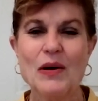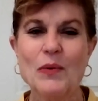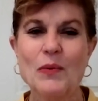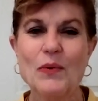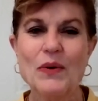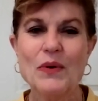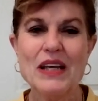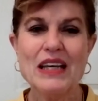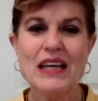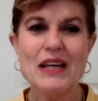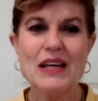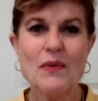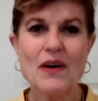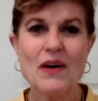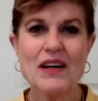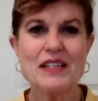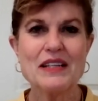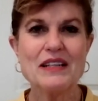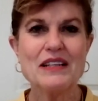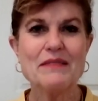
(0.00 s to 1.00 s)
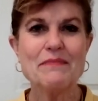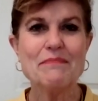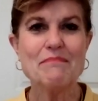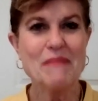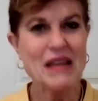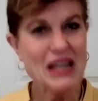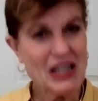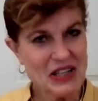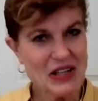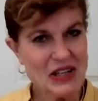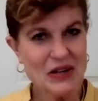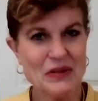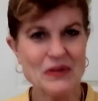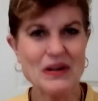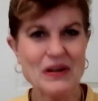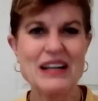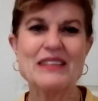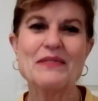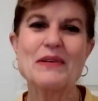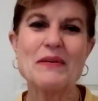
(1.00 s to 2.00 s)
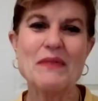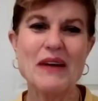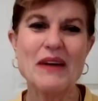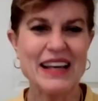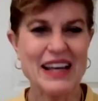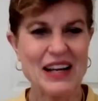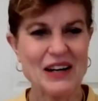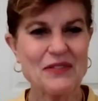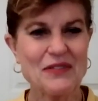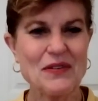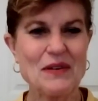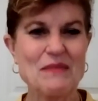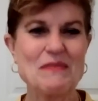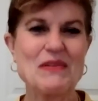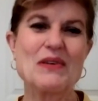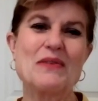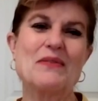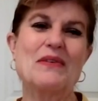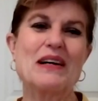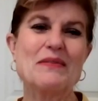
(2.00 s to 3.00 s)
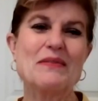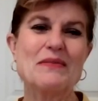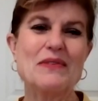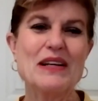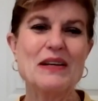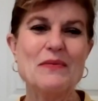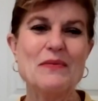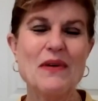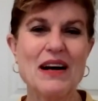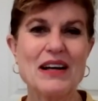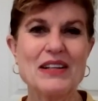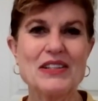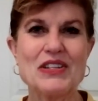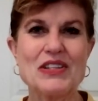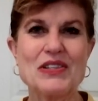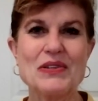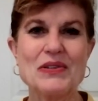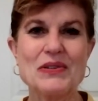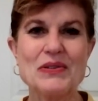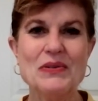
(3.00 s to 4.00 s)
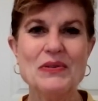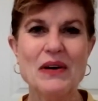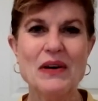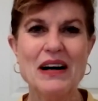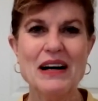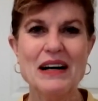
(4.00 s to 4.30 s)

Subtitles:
we want to meet you, and we want to hear from you, and we want to